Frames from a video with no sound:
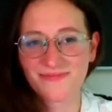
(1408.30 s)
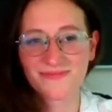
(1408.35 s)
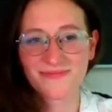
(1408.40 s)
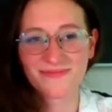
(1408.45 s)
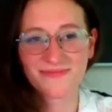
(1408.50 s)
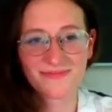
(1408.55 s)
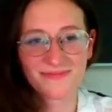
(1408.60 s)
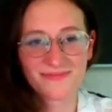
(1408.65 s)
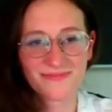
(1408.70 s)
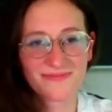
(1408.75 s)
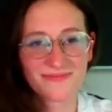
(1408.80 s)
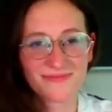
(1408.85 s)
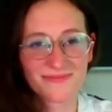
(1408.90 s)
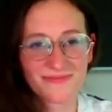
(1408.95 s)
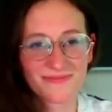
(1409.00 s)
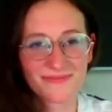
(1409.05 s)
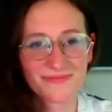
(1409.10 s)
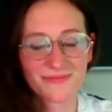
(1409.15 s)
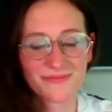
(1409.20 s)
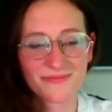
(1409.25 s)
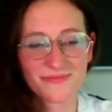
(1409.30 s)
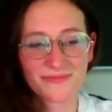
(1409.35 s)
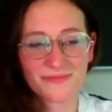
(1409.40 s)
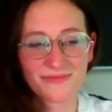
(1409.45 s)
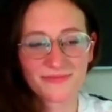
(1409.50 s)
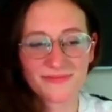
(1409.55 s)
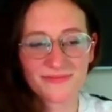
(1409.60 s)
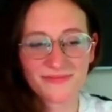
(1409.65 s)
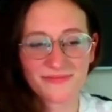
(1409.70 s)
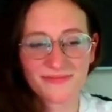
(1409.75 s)

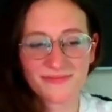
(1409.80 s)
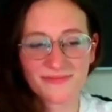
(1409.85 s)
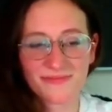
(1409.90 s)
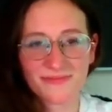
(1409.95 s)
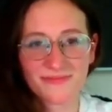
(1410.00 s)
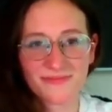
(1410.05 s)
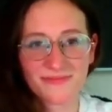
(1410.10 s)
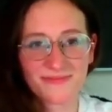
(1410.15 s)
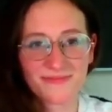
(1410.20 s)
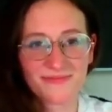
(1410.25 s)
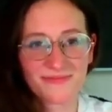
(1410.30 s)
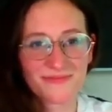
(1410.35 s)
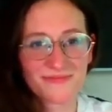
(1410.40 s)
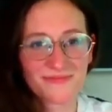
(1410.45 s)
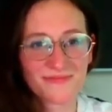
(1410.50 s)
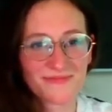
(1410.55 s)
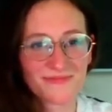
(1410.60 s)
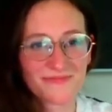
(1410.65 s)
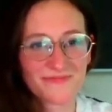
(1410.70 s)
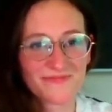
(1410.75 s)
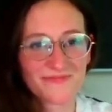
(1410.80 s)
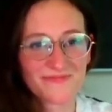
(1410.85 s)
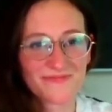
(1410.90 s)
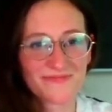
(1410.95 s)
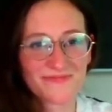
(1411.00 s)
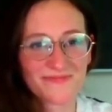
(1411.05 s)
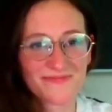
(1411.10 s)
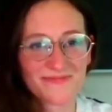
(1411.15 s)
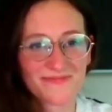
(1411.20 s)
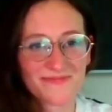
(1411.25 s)

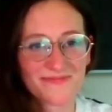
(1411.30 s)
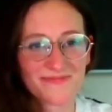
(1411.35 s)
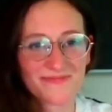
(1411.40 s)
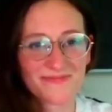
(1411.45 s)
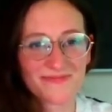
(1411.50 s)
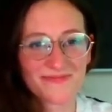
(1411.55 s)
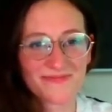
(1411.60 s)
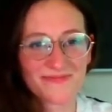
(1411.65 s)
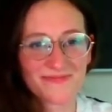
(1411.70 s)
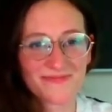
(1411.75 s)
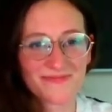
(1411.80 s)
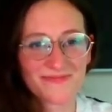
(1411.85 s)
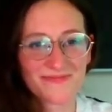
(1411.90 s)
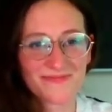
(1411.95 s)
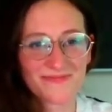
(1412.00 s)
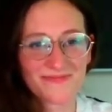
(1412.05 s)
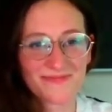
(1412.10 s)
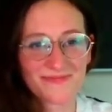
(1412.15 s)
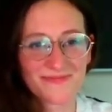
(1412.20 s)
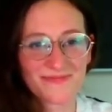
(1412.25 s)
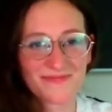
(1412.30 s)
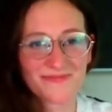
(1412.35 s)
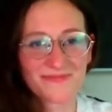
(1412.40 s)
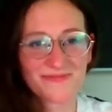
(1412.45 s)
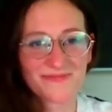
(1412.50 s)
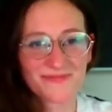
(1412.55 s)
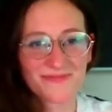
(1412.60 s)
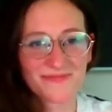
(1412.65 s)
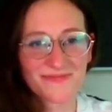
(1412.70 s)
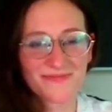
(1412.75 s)

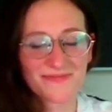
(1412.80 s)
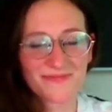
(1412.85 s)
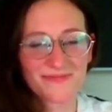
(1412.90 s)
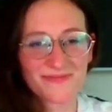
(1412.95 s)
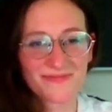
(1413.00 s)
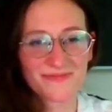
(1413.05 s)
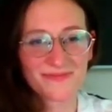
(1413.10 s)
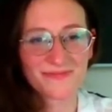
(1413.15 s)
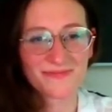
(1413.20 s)
[no speech]